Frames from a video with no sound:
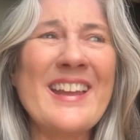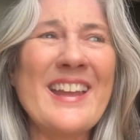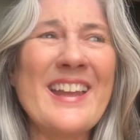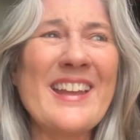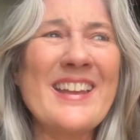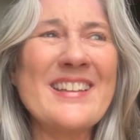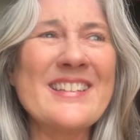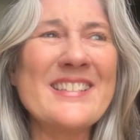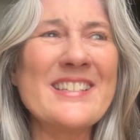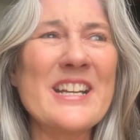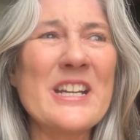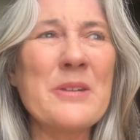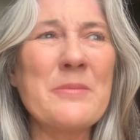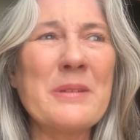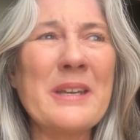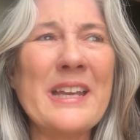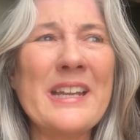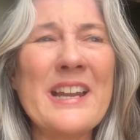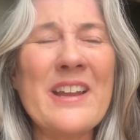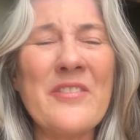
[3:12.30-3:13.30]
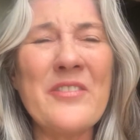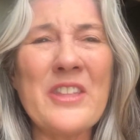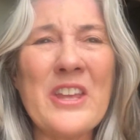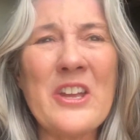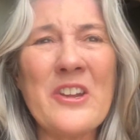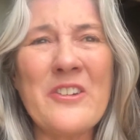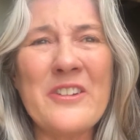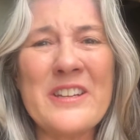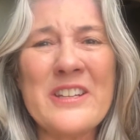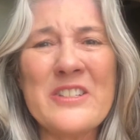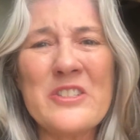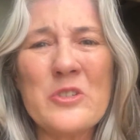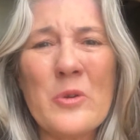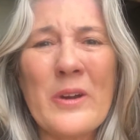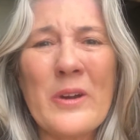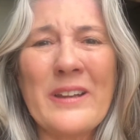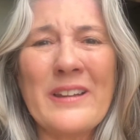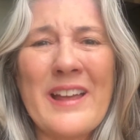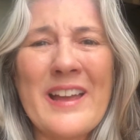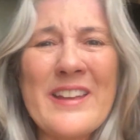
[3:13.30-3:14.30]
And get out there and
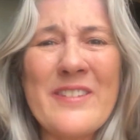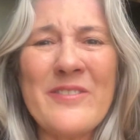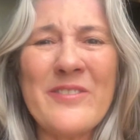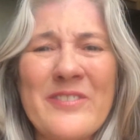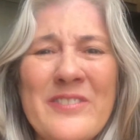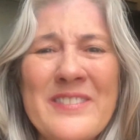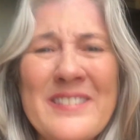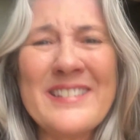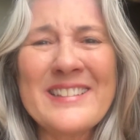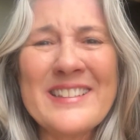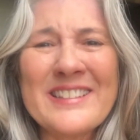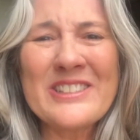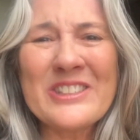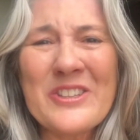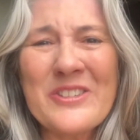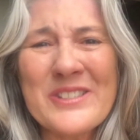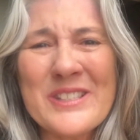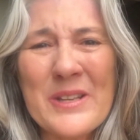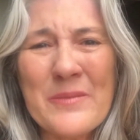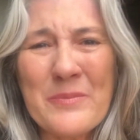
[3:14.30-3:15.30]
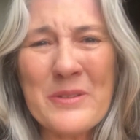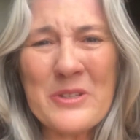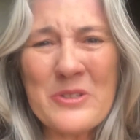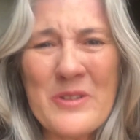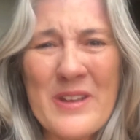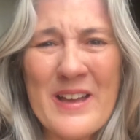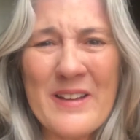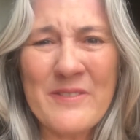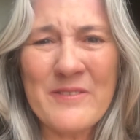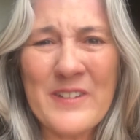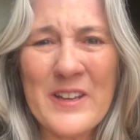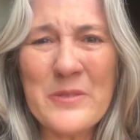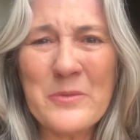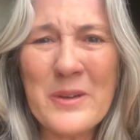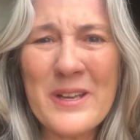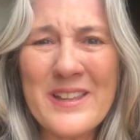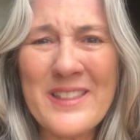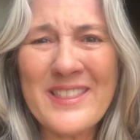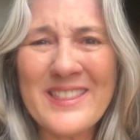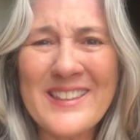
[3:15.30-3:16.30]
enjoy life. Do something you have fun
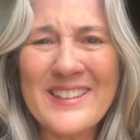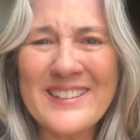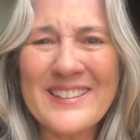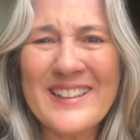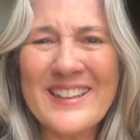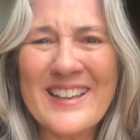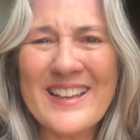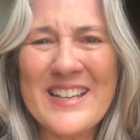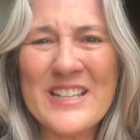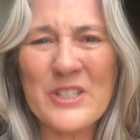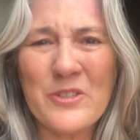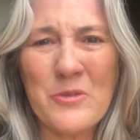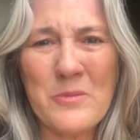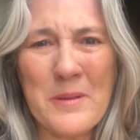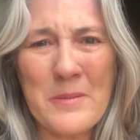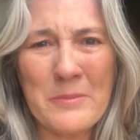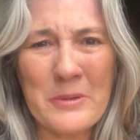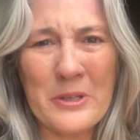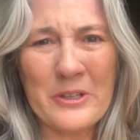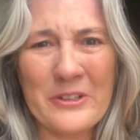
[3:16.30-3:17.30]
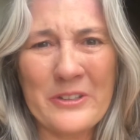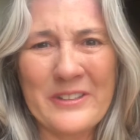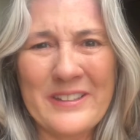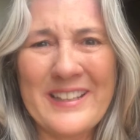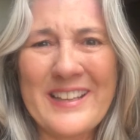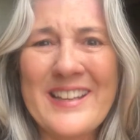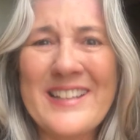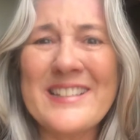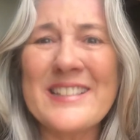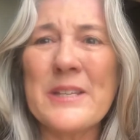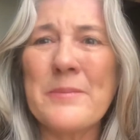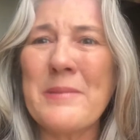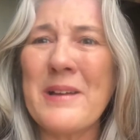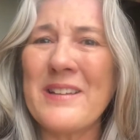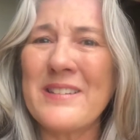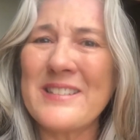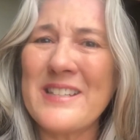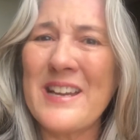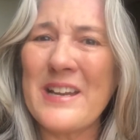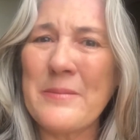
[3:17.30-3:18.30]
with, because remember, it's
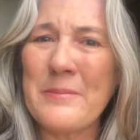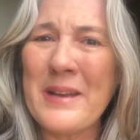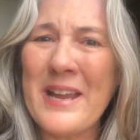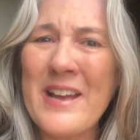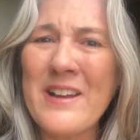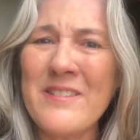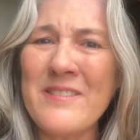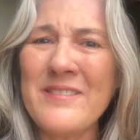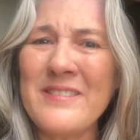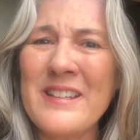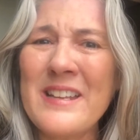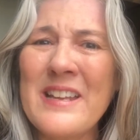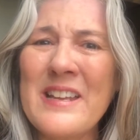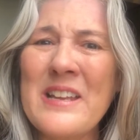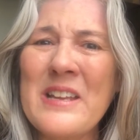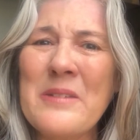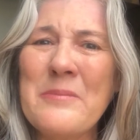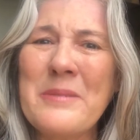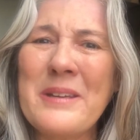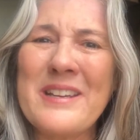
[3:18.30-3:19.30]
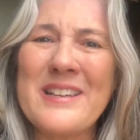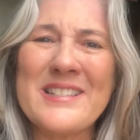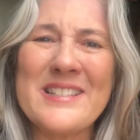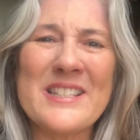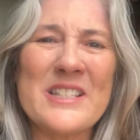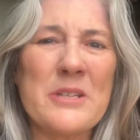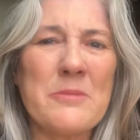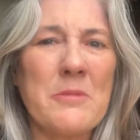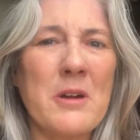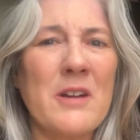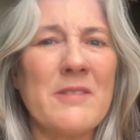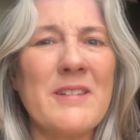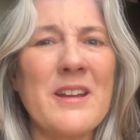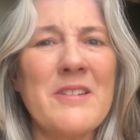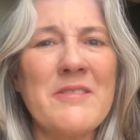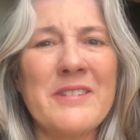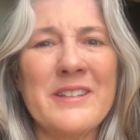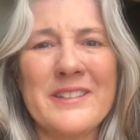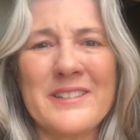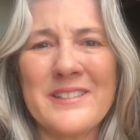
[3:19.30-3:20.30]
about time now, because
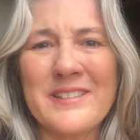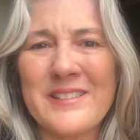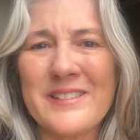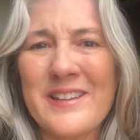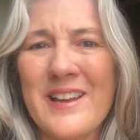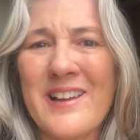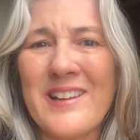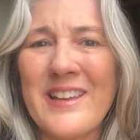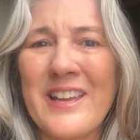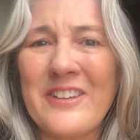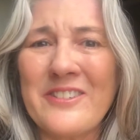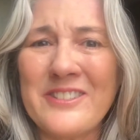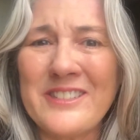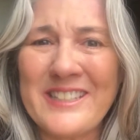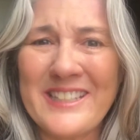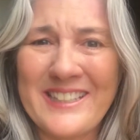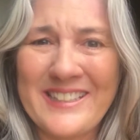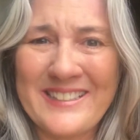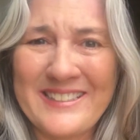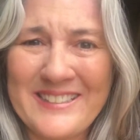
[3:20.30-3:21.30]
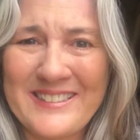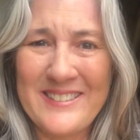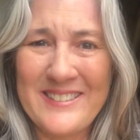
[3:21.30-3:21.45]
tomorrow is not guaranteed.